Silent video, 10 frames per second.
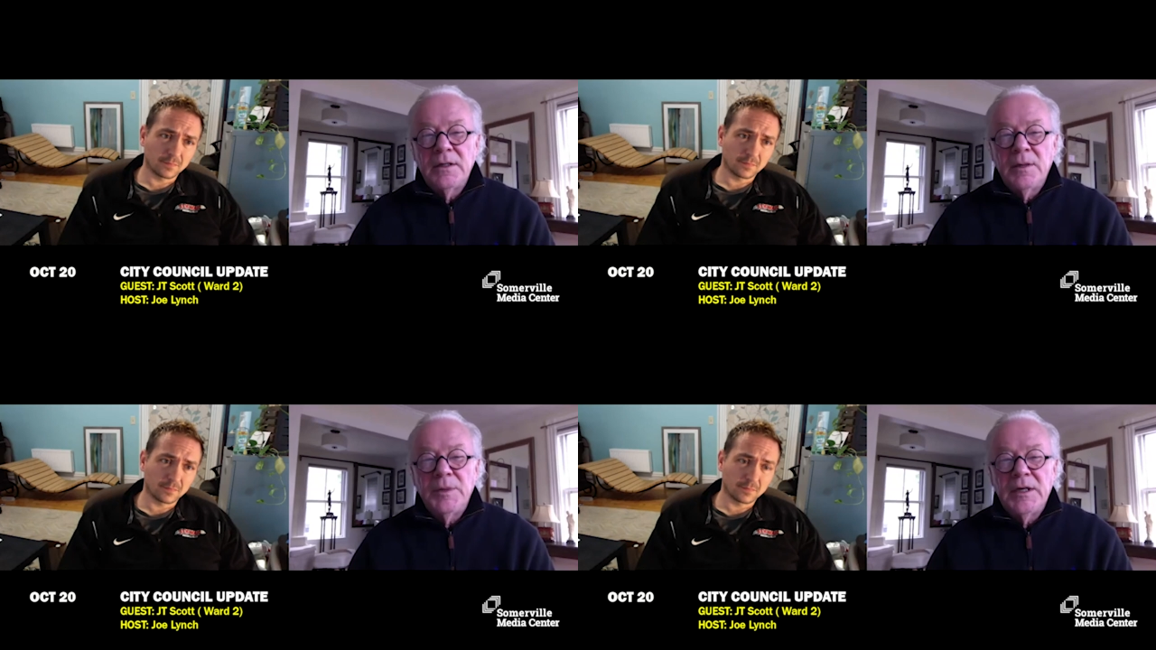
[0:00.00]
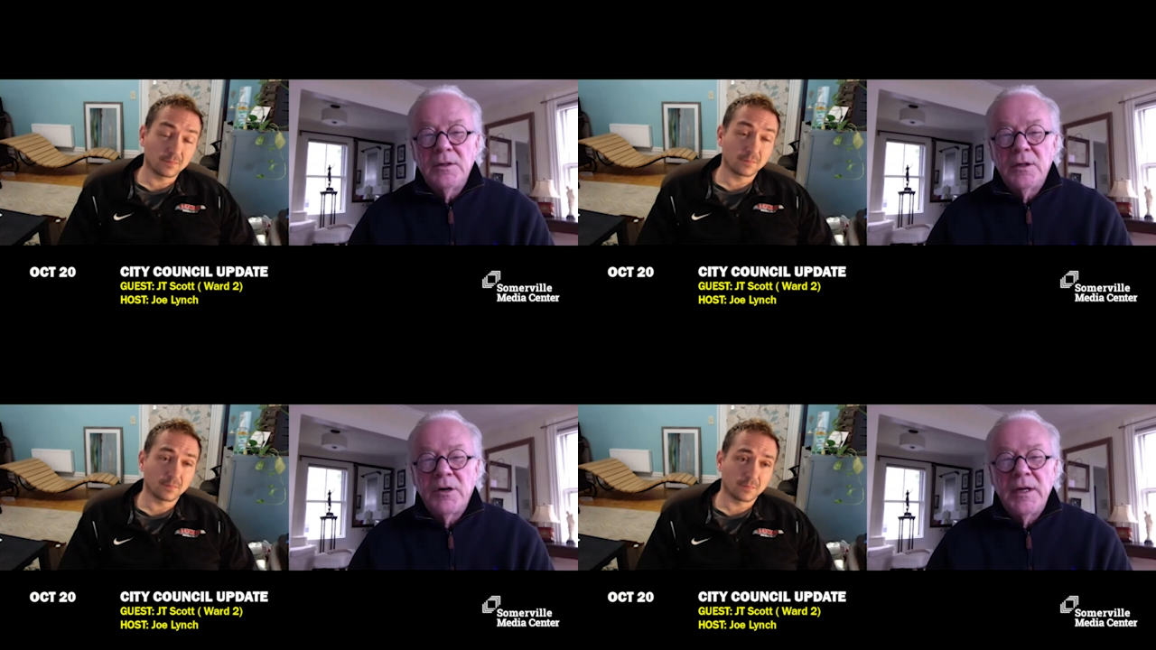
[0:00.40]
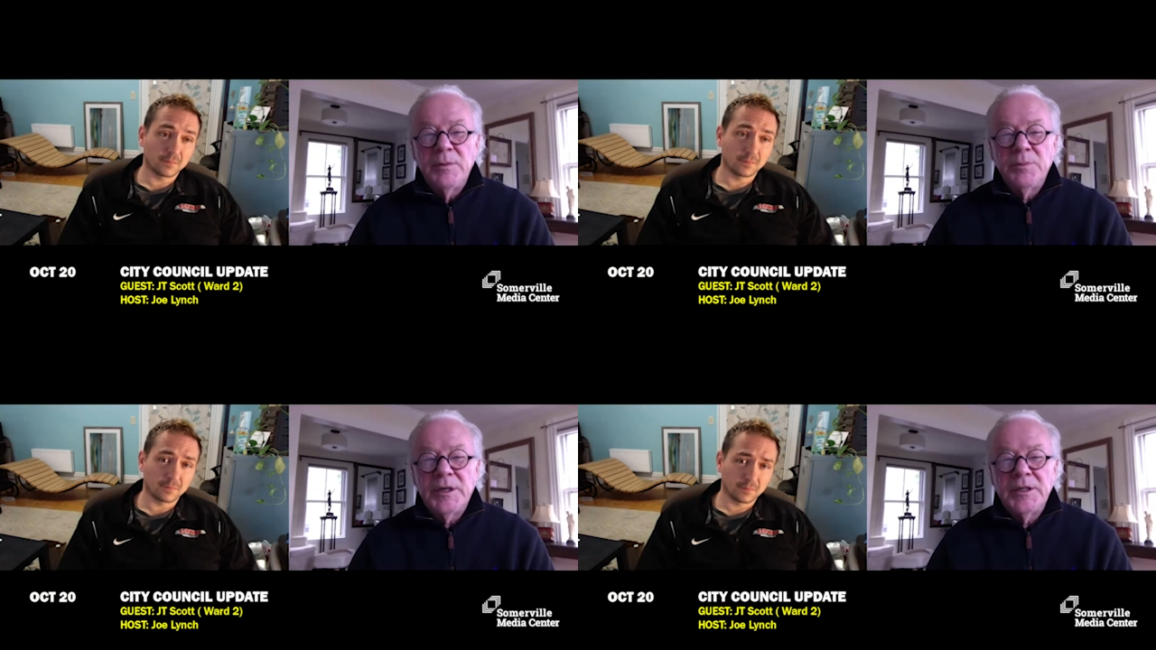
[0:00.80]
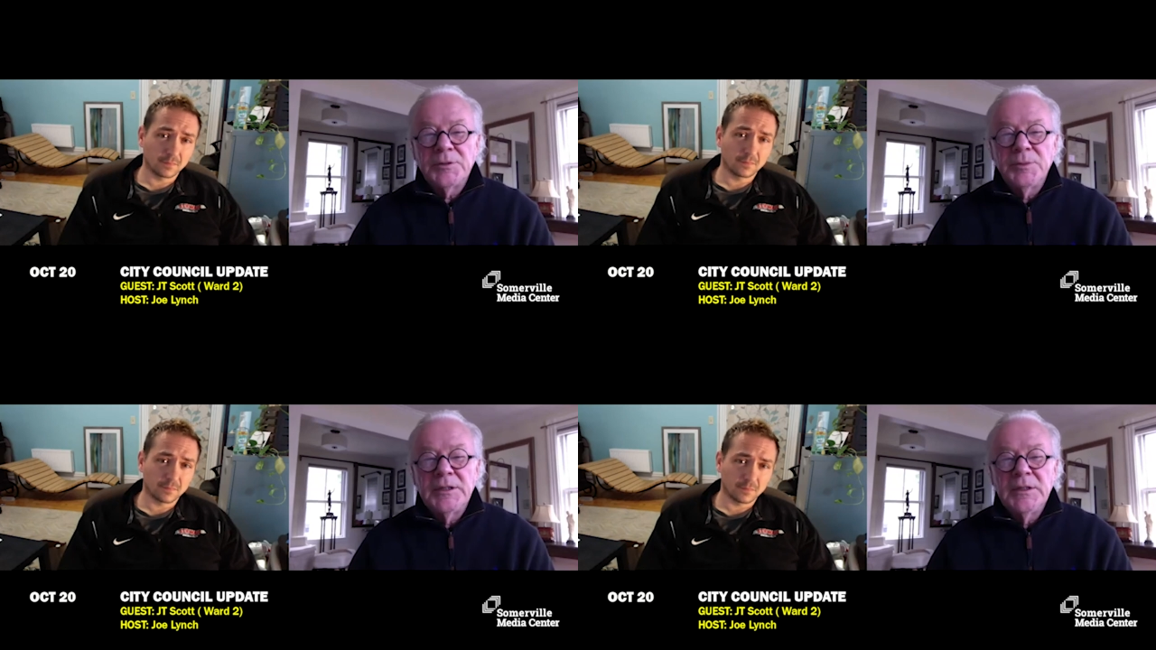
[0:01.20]
Speaker 1: about crime and
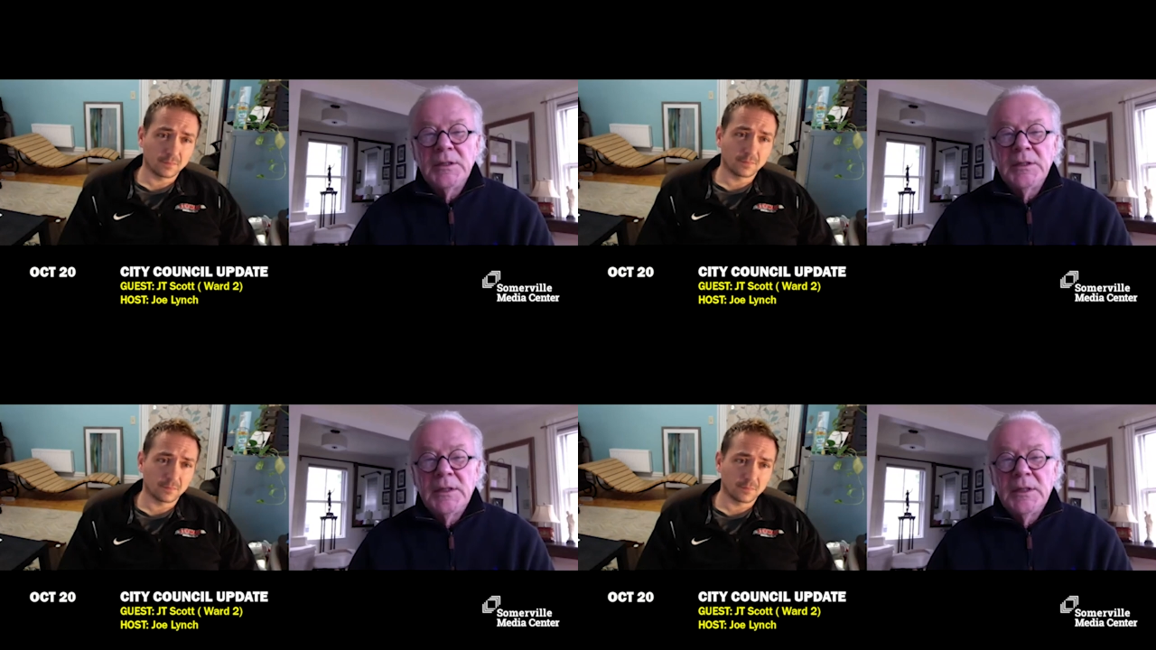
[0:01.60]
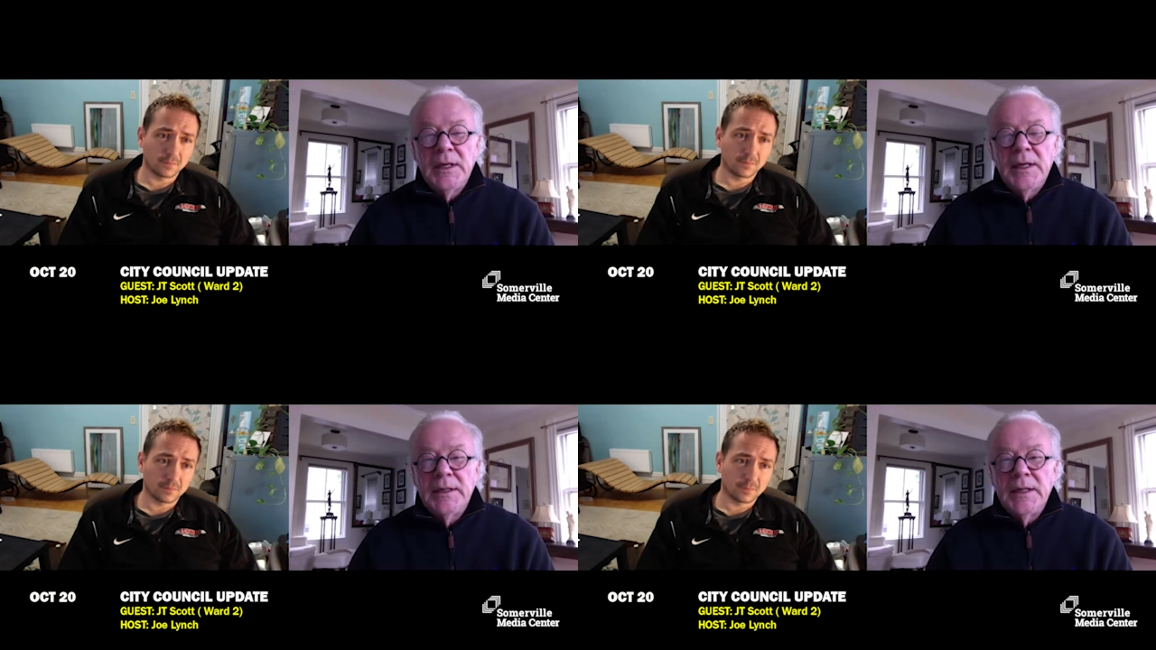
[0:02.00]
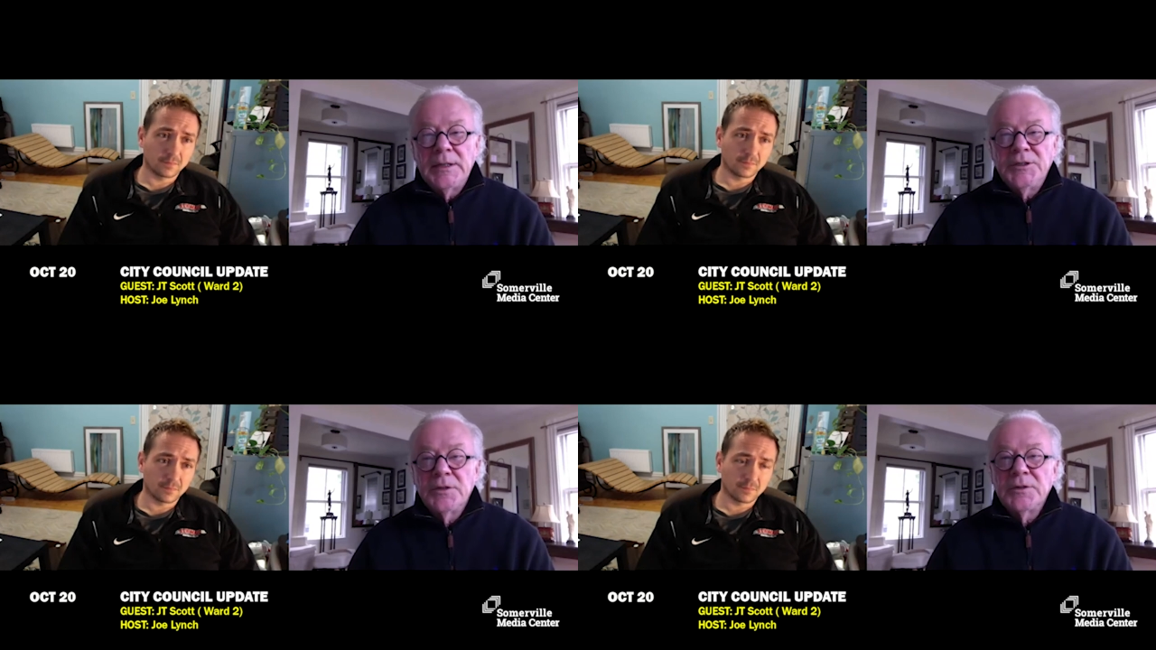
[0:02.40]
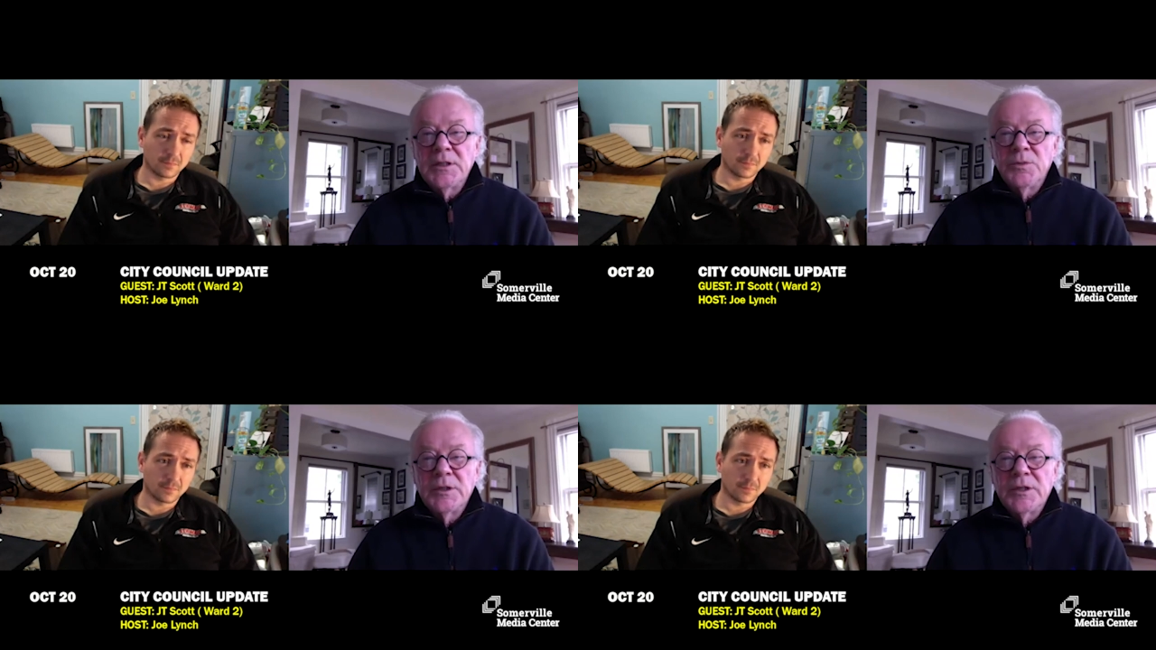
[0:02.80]
punishment. And I don't think
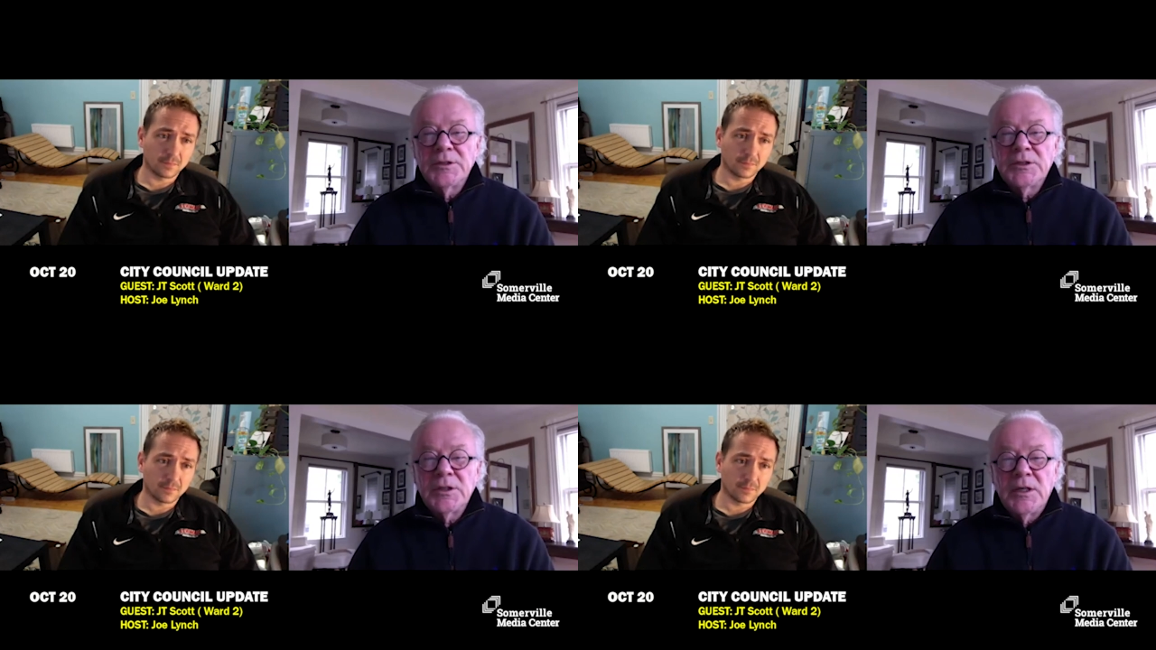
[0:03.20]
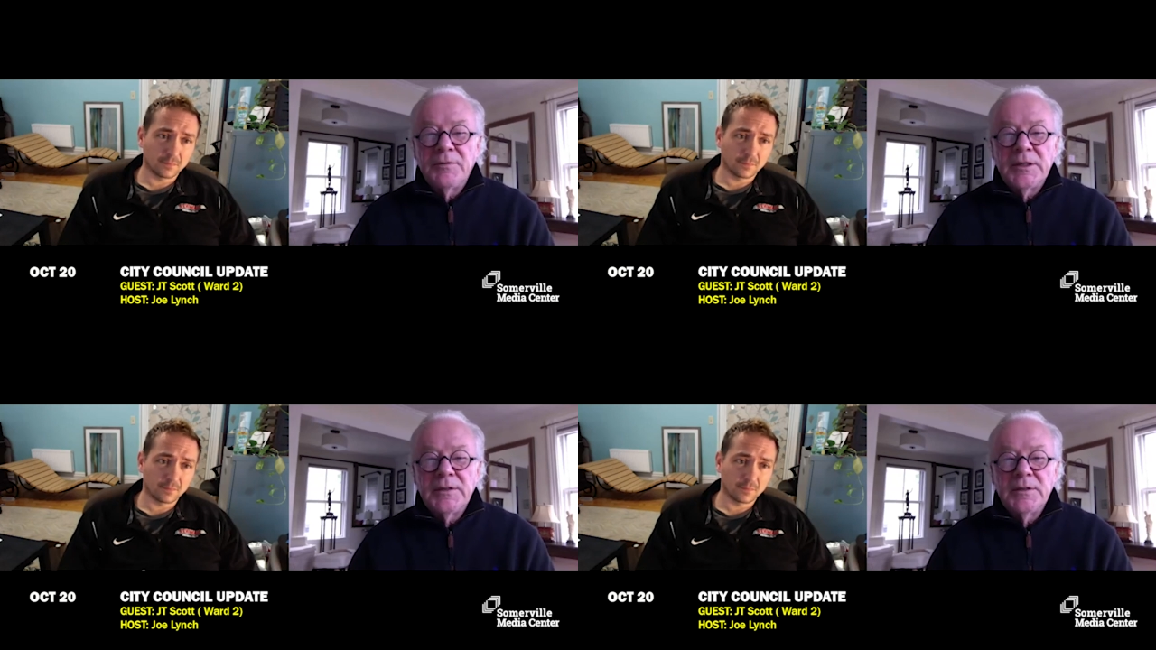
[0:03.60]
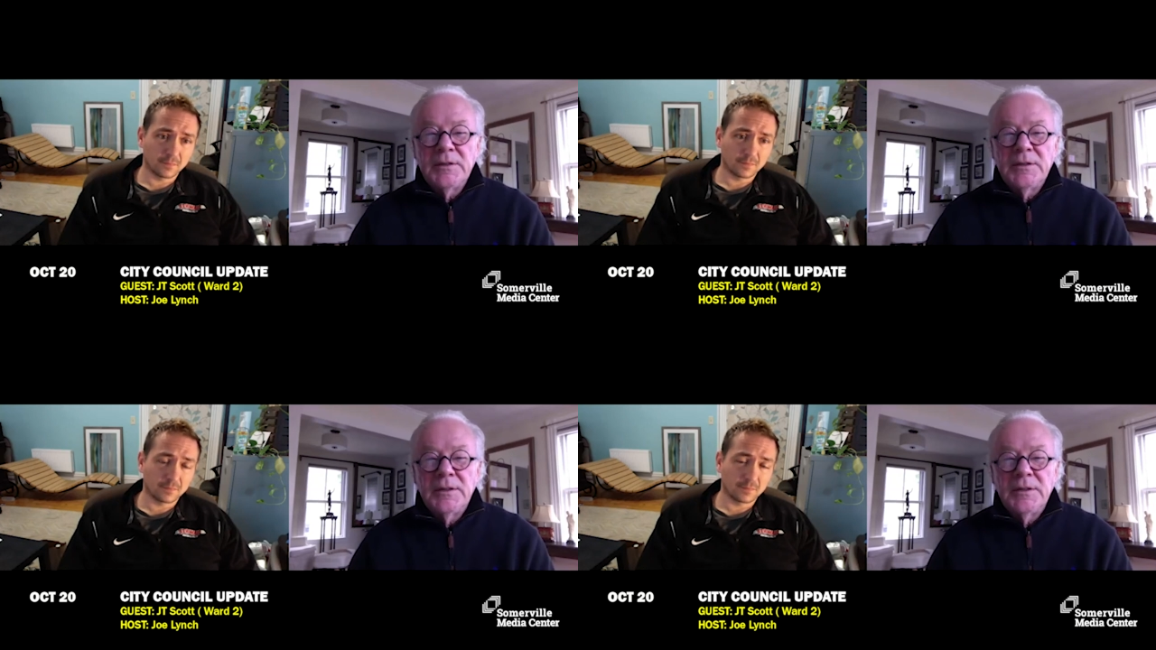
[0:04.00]
we're going to solve it in